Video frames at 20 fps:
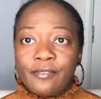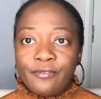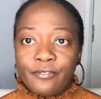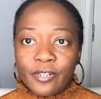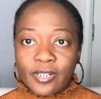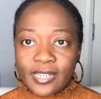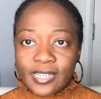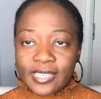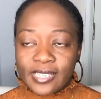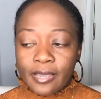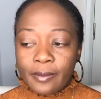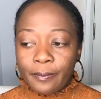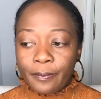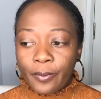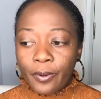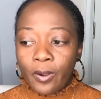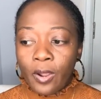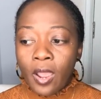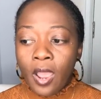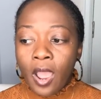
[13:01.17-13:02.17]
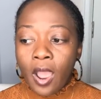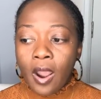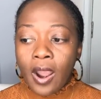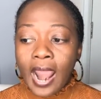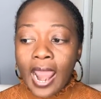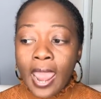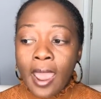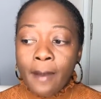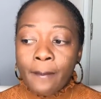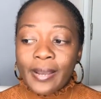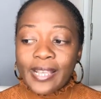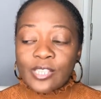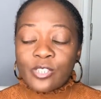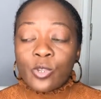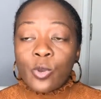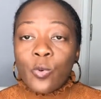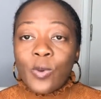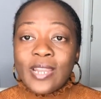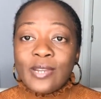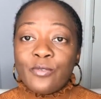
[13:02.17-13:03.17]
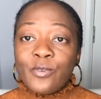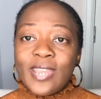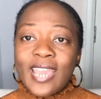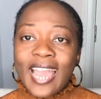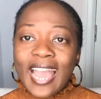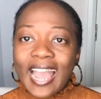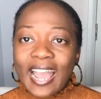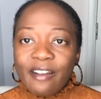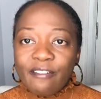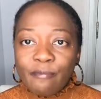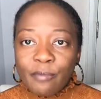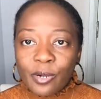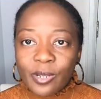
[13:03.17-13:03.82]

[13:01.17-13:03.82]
for example. But so when we have